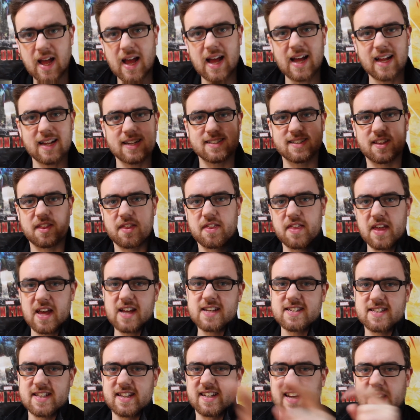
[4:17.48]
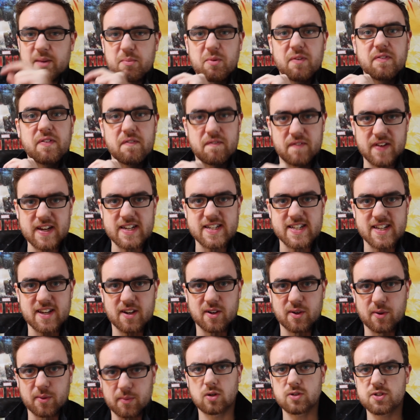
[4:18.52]
And there's the name of the
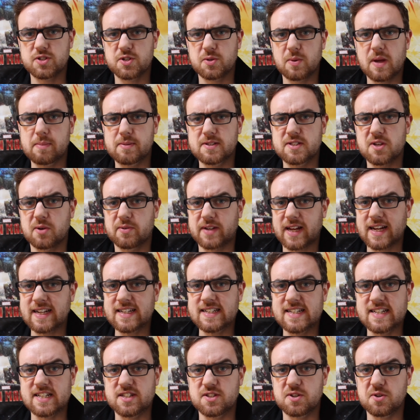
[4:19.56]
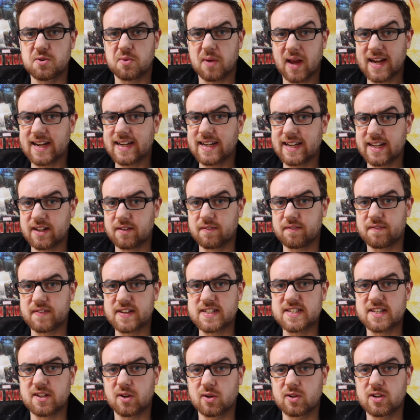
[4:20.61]
video. On to episode 82, Alien
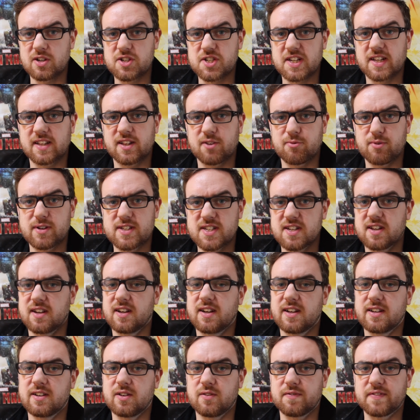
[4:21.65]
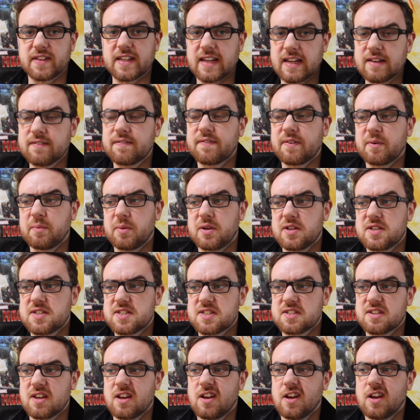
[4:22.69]
Physiology and the return of the
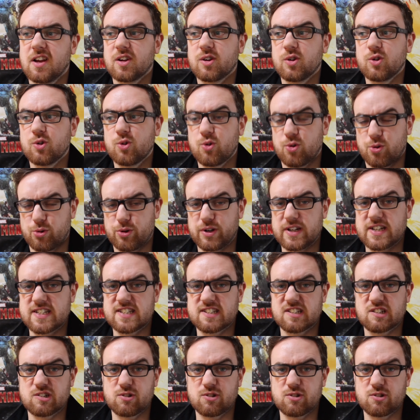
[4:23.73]
infamous Chris